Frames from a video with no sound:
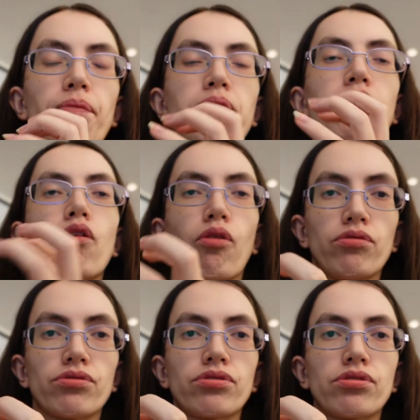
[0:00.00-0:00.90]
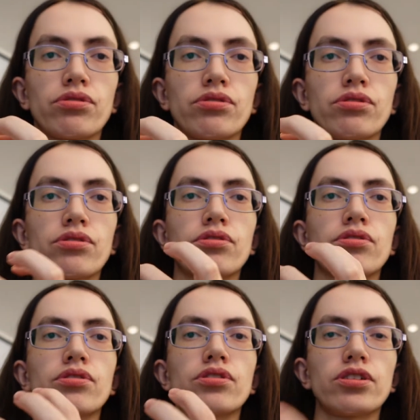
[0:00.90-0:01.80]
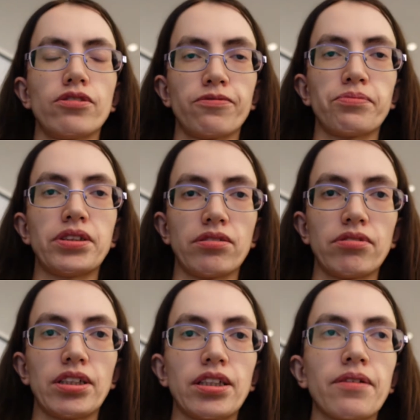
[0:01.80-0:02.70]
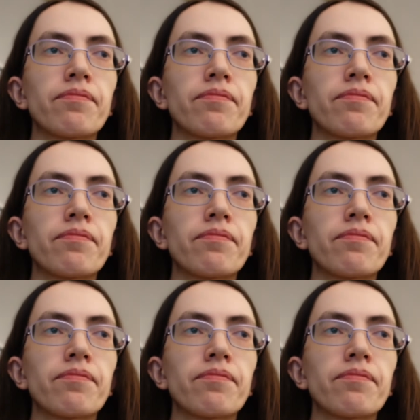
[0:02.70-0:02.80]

plot of Misery,